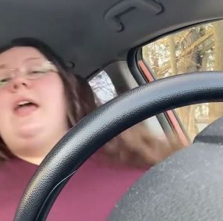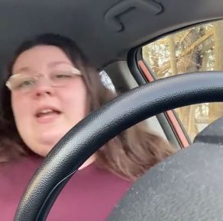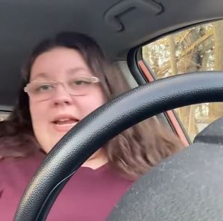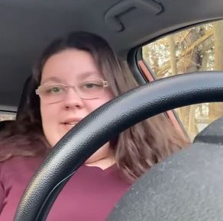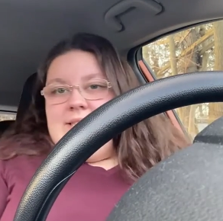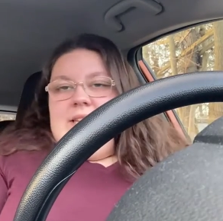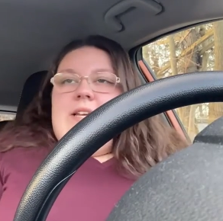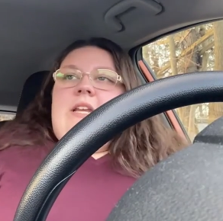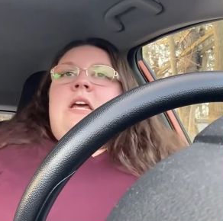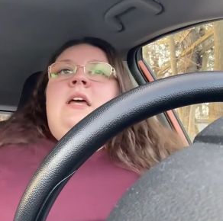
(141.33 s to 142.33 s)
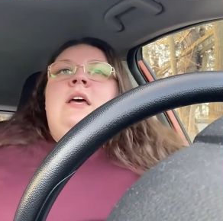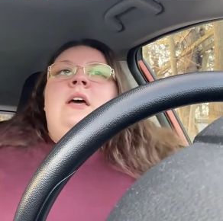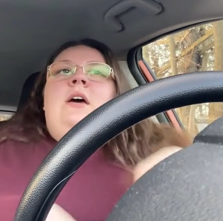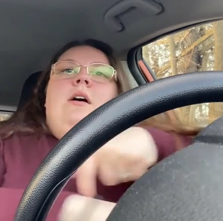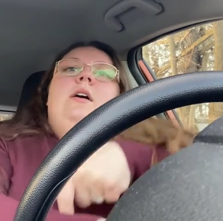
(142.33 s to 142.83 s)
818
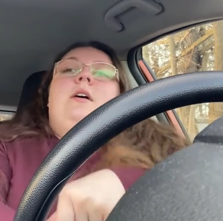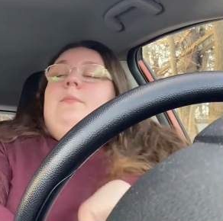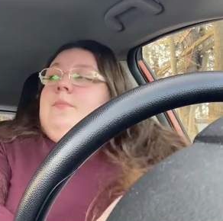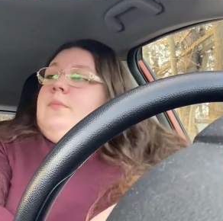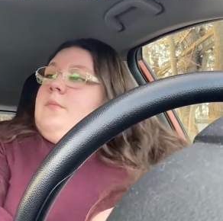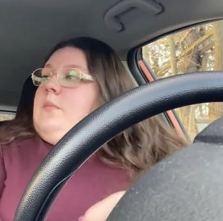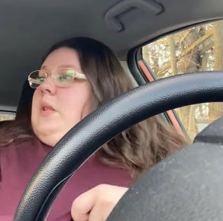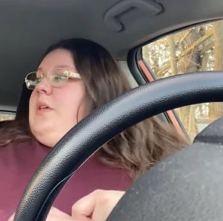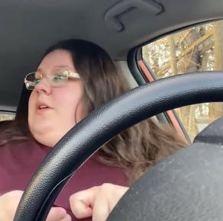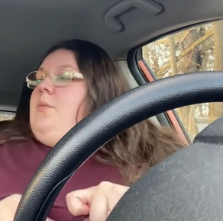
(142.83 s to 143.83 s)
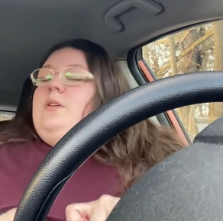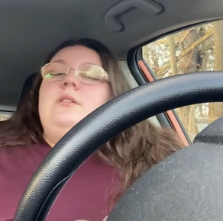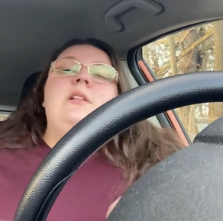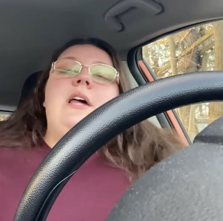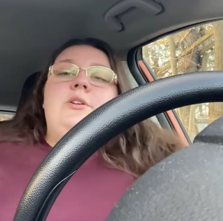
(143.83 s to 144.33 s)
um there
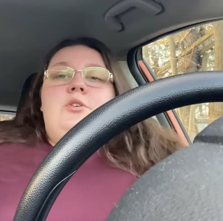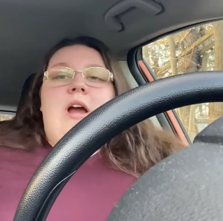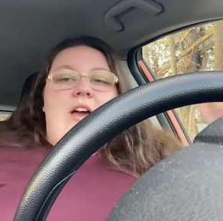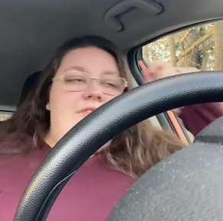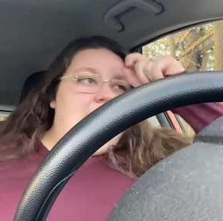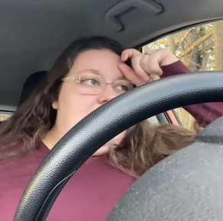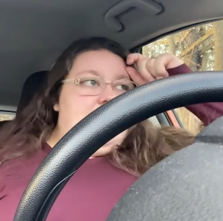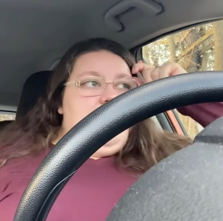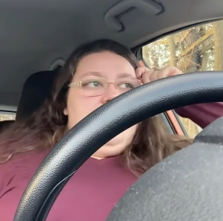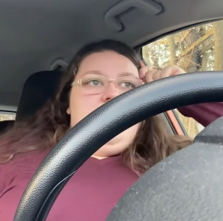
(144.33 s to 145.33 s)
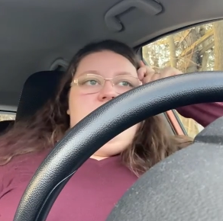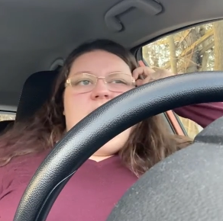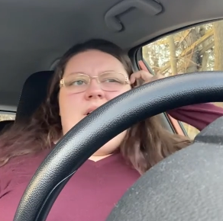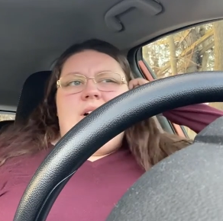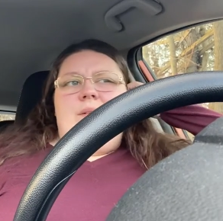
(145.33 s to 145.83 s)
wasn't a lot of traffic
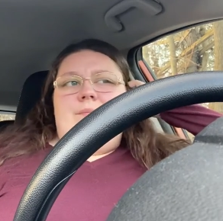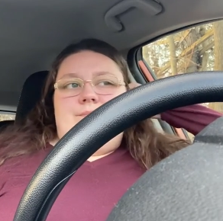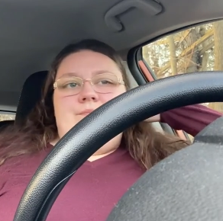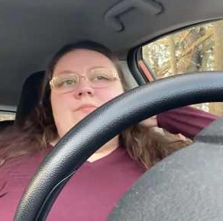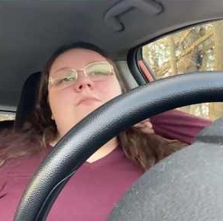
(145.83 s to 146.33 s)
um